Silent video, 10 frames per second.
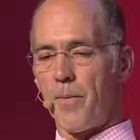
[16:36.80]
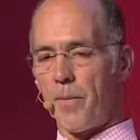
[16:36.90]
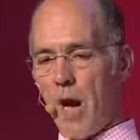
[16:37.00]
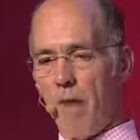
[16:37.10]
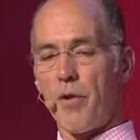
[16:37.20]

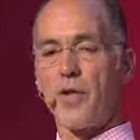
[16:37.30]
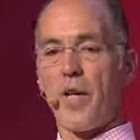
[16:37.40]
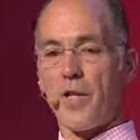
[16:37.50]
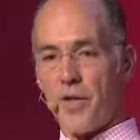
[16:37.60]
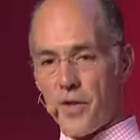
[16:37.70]

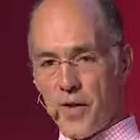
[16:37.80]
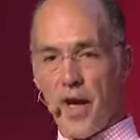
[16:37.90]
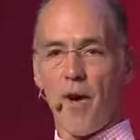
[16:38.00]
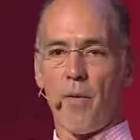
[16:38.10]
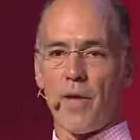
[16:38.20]
Conversations
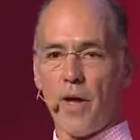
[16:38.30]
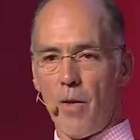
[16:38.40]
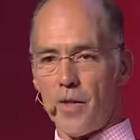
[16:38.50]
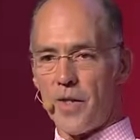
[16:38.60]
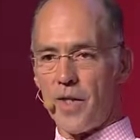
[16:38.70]
there with the
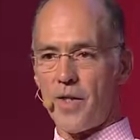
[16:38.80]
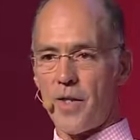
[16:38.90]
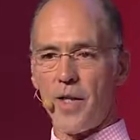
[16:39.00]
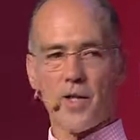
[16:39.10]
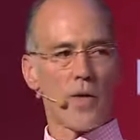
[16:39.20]

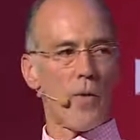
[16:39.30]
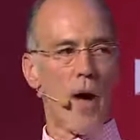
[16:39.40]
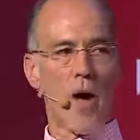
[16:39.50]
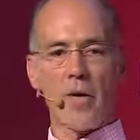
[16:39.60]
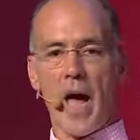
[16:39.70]
OCC
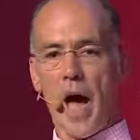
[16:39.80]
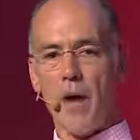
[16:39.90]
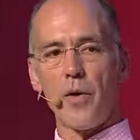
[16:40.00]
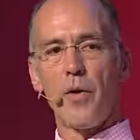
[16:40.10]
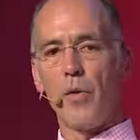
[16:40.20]
surround
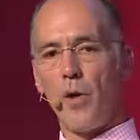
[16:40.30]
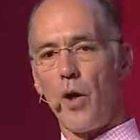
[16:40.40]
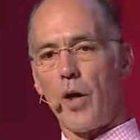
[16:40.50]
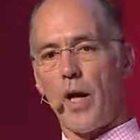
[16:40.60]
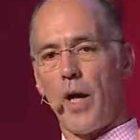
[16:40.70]
how do you
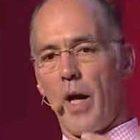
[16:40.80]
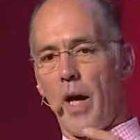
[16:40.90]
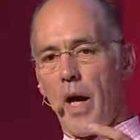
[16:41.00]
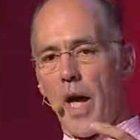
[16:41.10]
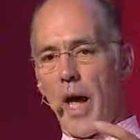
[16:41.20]
look
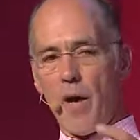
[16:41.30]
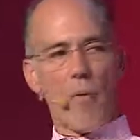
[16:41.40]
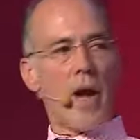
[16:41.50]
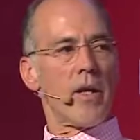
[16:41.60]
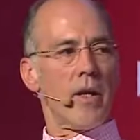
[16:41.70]
and
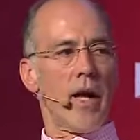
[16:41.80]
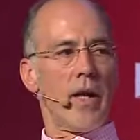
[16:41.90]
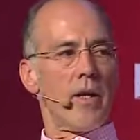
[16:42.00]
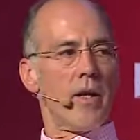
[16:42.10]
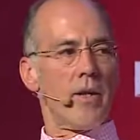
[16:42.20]

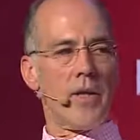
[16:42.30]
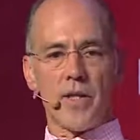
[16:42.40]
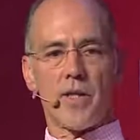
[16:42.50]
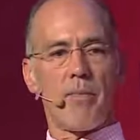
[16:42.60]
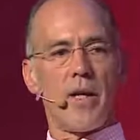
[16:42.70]
regulate
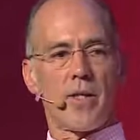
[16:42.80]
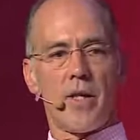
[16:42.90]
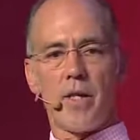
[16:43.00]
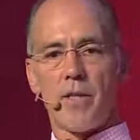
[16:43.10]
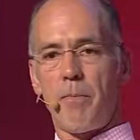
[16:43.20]
this
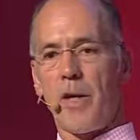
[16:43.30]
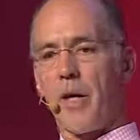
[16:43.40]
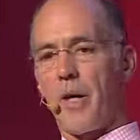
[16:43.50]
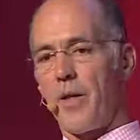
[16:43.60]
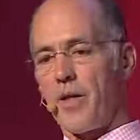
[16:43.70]
business,
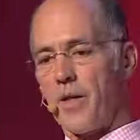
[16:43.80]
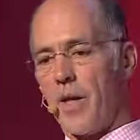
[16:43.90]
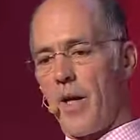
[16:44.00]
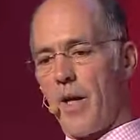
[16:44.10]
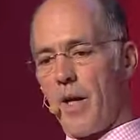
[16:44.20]
because
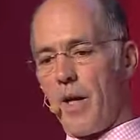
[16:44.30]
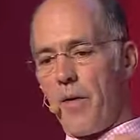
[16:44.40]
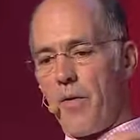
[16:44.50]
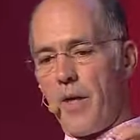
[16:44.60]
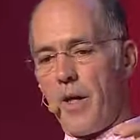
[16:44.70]

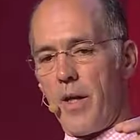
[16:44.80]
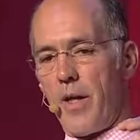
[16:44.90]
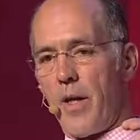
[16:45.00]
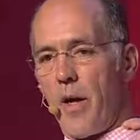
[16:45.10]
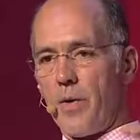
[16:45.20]

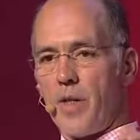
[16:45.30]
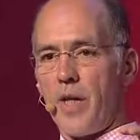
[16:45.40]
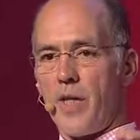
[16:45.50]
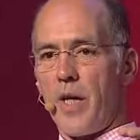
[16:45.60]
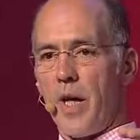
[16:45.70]
the
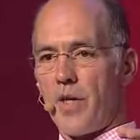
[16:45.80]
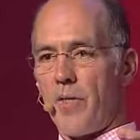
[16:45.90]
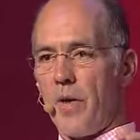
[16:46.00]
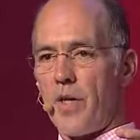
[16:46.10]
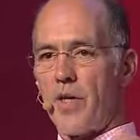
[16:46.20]
OCC has a
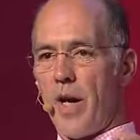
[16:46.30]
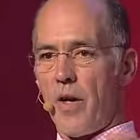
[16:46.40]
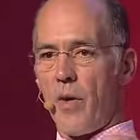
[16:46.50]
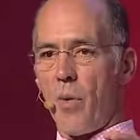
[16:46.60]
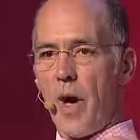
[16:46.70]
very
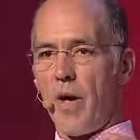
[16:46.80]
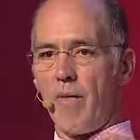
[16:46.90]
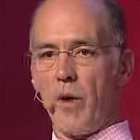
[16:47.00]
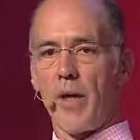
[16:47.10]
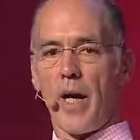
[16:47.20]
standard way
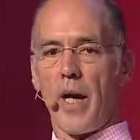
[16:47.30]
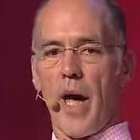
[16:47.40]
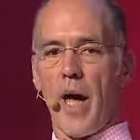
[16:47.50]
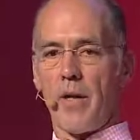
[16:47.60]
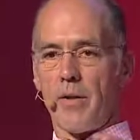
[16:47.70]
of looking
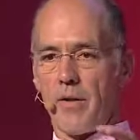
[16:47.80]
at